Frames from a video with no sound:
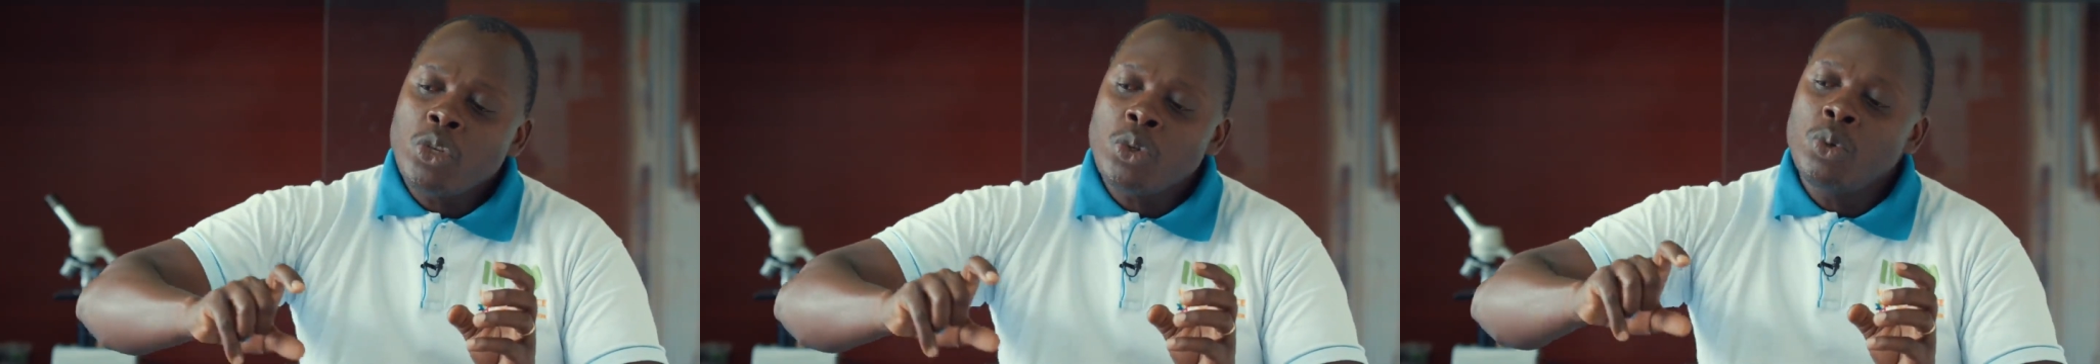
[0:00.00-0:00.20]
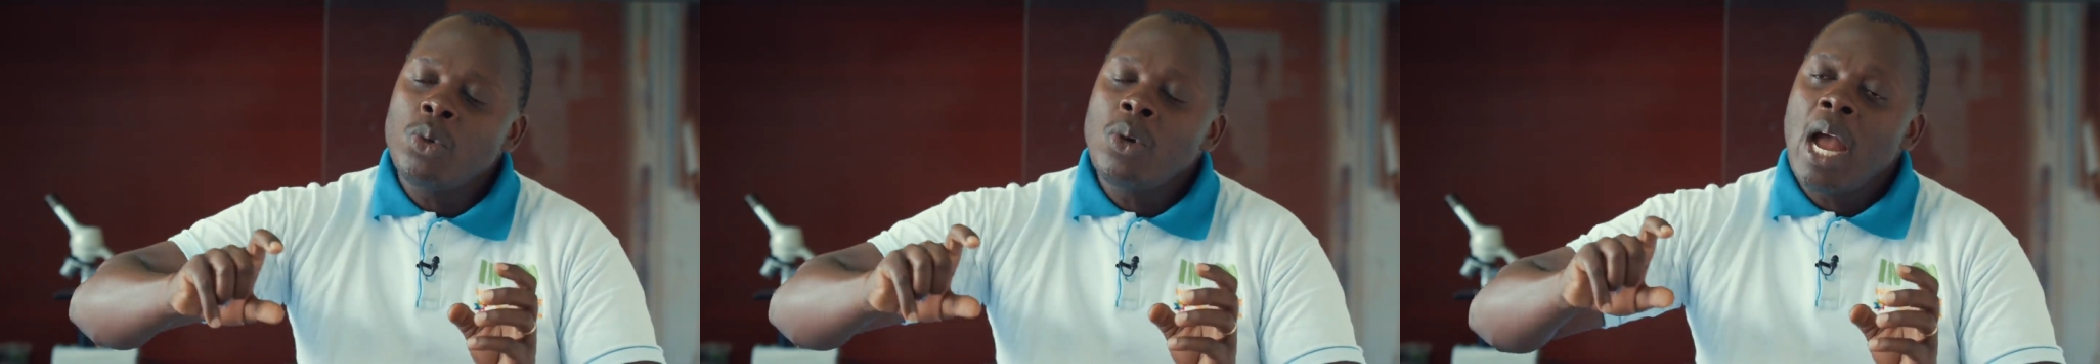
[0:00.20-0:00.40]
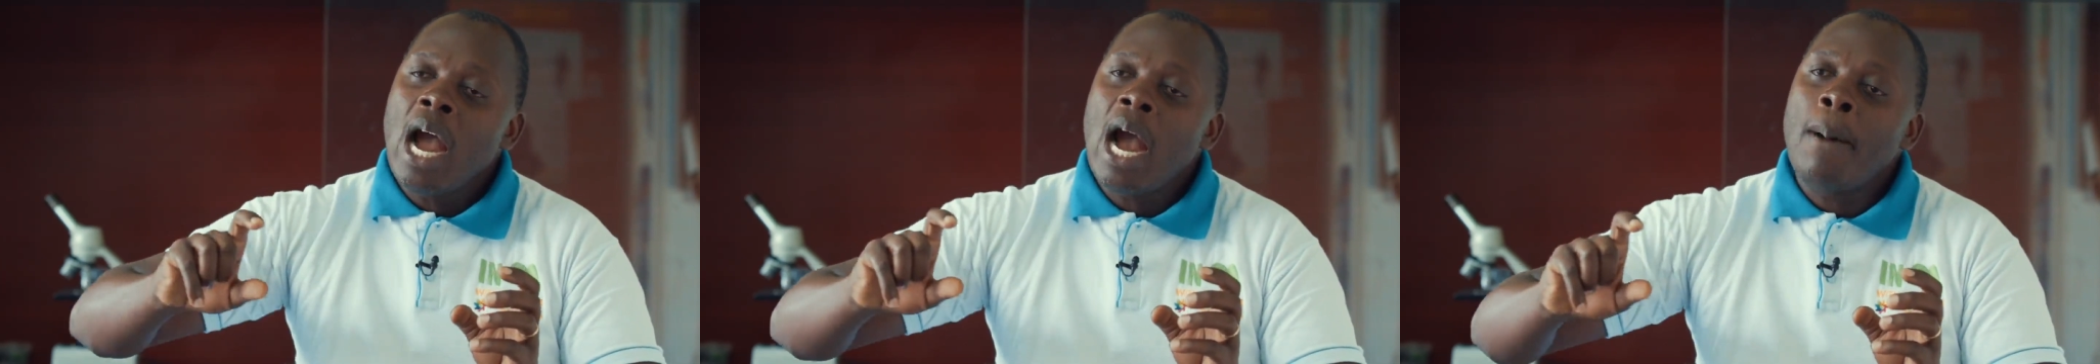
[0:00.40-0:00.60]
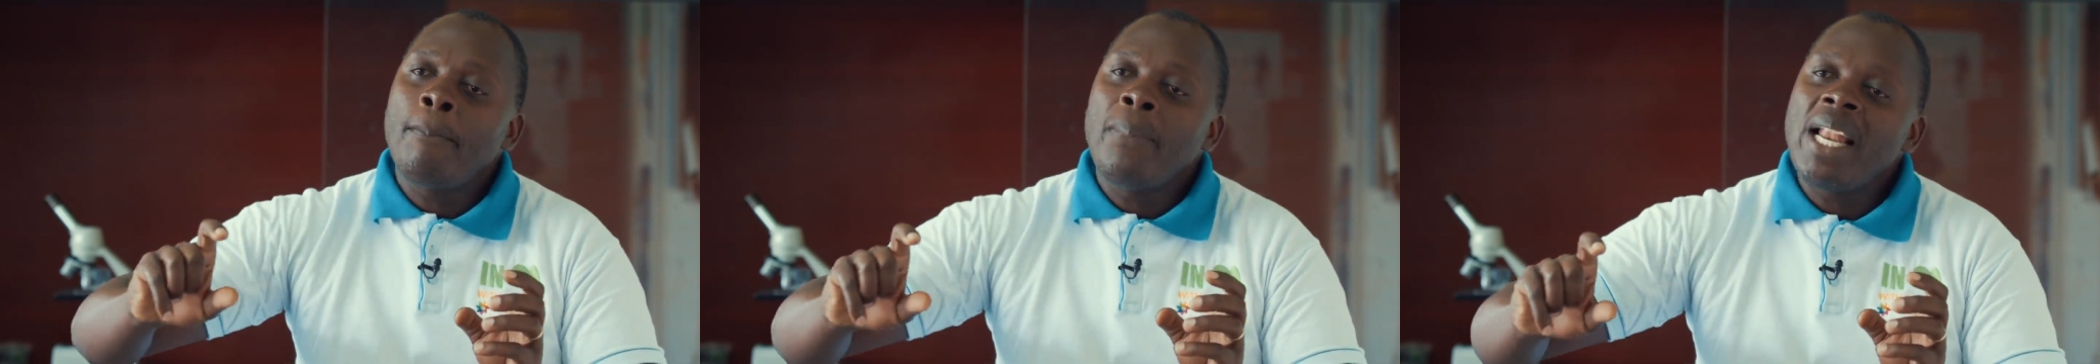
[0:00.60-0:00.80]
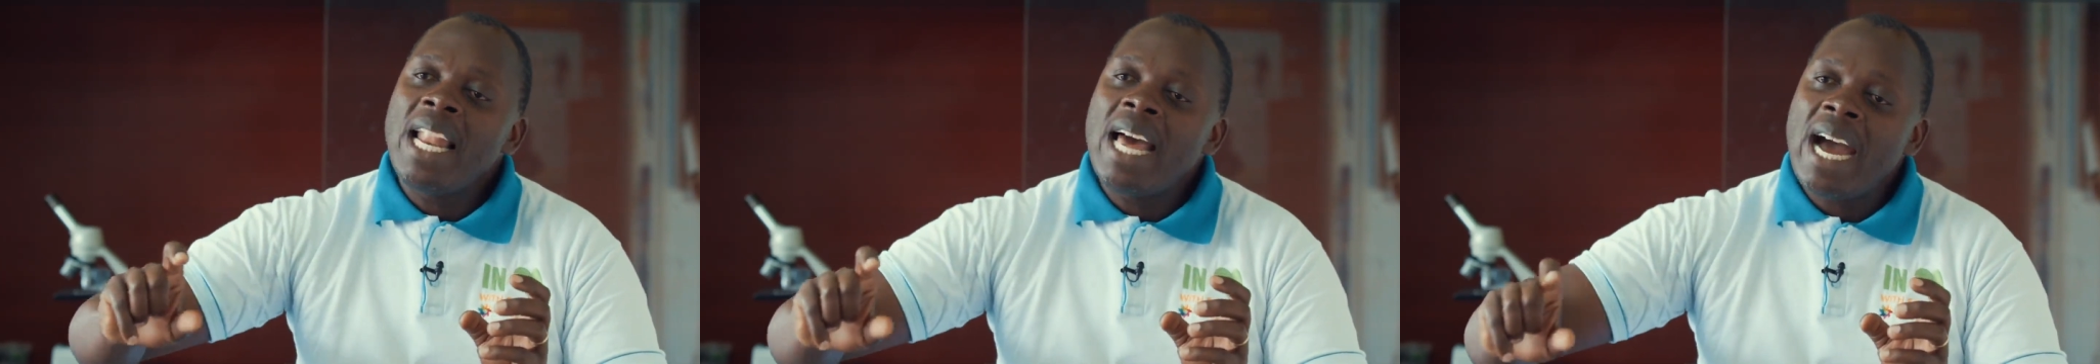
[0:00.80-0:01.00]
to
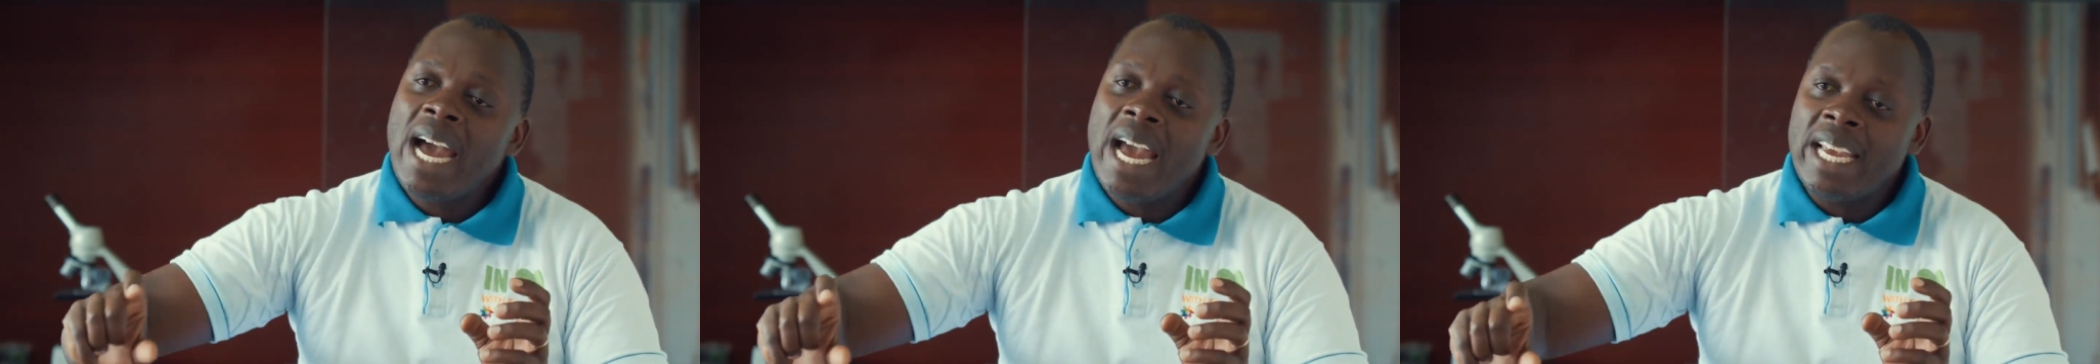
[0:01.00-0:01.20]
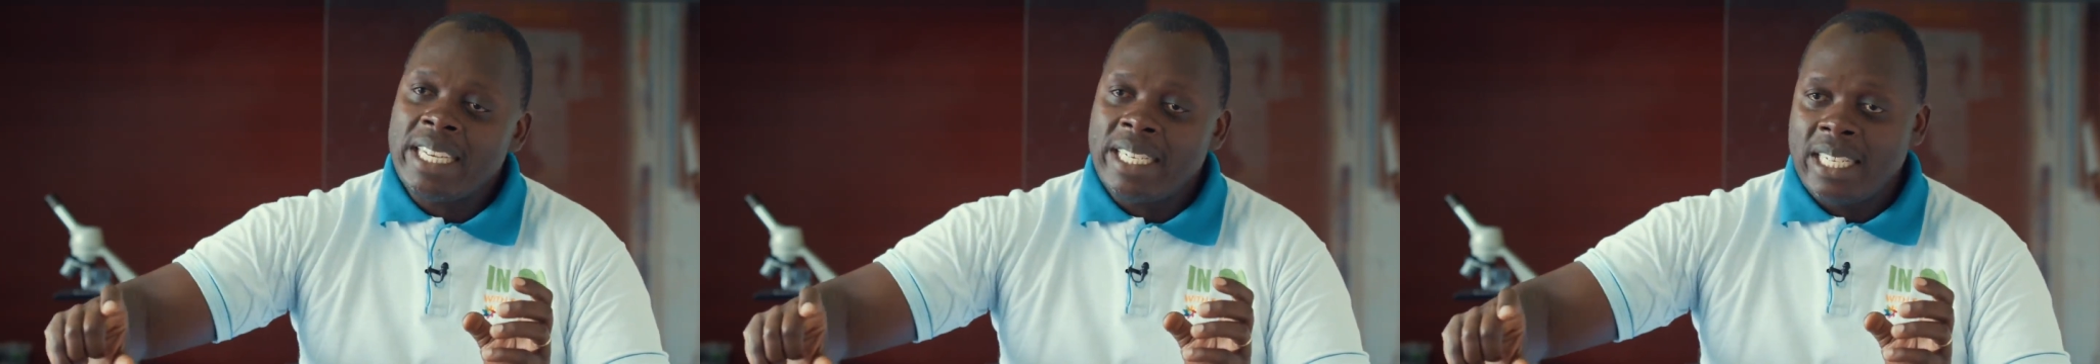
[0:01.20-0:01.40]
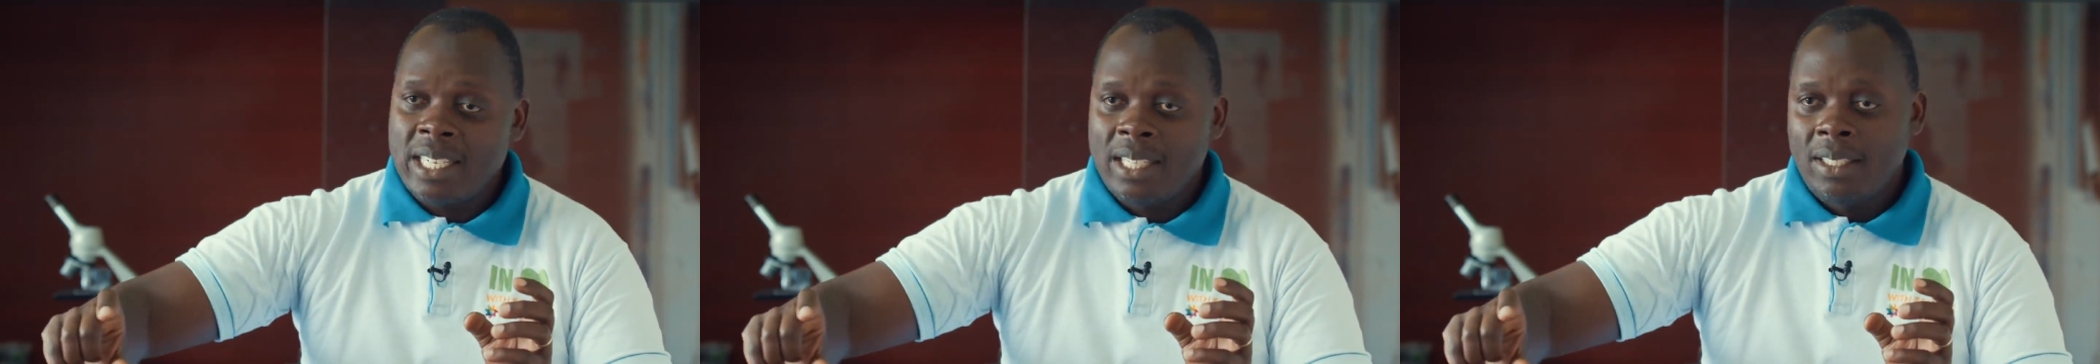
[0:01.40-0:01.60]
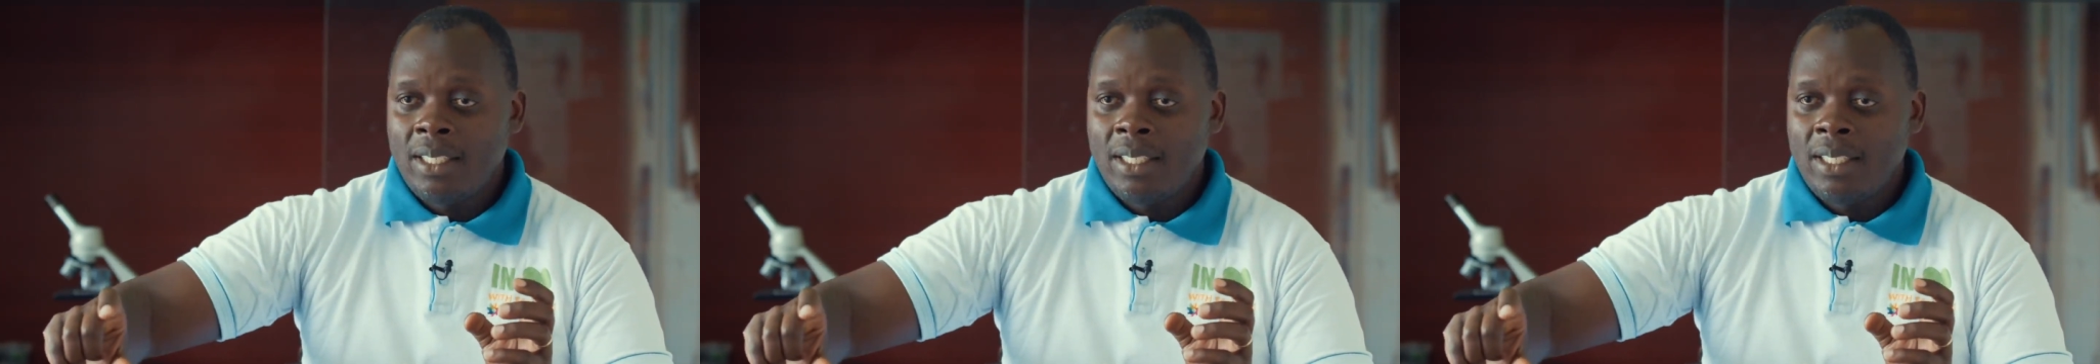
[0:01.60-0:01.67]
applied.